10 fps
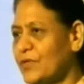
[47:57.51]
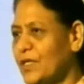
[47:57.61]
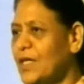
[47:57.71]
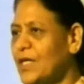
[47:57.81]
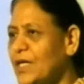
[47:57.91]

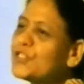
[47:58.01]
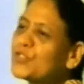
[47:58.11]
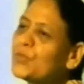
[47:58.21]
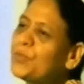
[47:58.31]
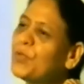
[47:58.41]
needs
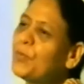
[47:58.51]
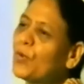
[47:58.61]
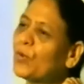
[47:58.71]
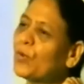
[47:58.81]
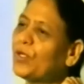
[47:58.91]
to be
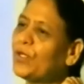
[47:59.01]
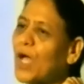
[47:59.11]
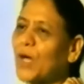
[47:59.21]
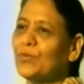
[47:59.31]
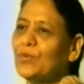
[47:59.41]
broken
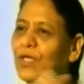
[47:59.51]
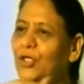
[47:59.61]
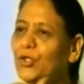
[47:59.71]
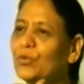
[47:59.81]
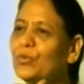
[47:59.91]
down
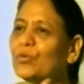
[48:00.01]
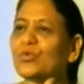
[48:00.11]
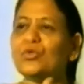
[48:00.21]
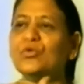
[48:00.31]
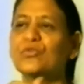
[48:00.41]
into 2
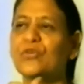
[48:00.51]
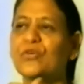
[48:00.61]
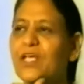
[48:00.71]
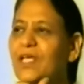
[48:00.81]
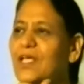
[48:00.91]
to
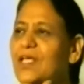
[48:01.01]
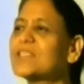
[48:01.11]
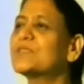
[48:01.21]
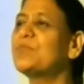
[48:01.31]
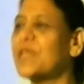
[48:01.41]
3
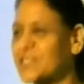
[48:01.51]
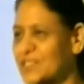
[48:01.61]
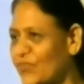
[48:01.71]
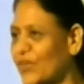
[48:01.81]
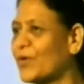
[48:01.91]

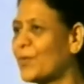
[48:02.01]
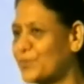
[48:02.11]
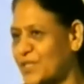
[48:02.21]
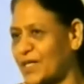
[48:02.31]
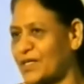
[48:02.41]
specific
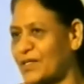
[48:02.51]
objectives.